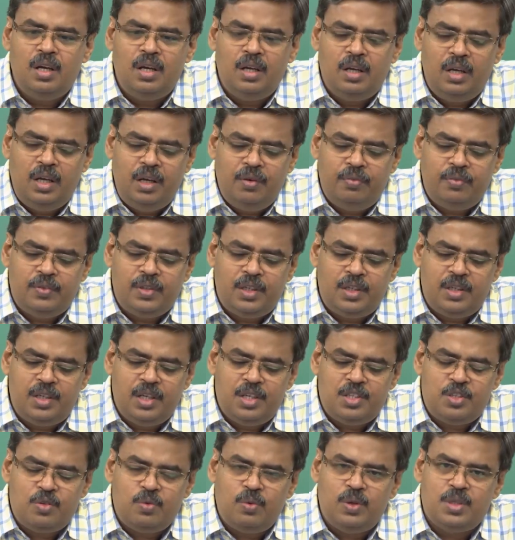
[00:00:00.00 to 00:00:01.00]
if the
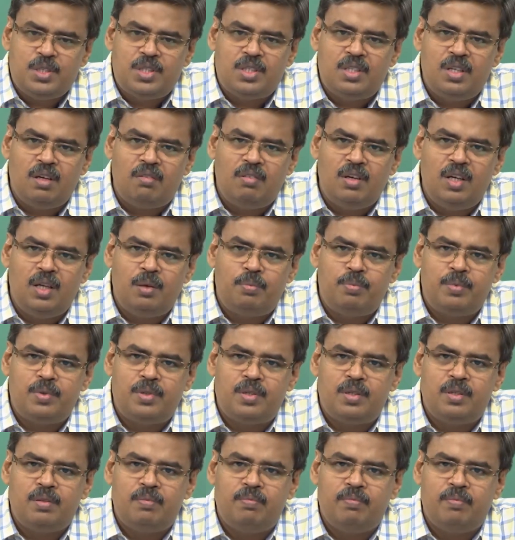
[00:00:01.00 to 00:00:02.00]
test was
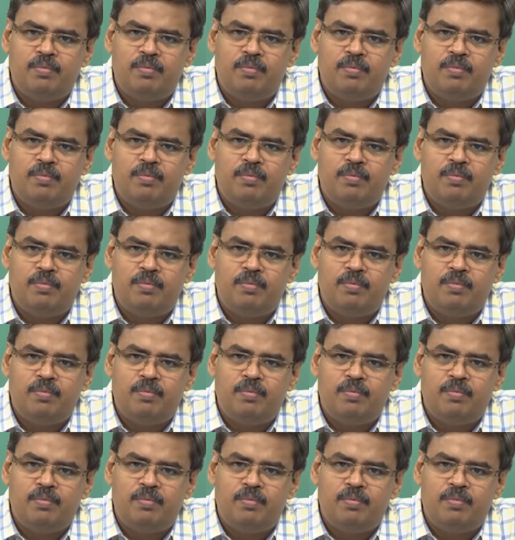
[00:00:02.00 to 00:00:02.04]
developed,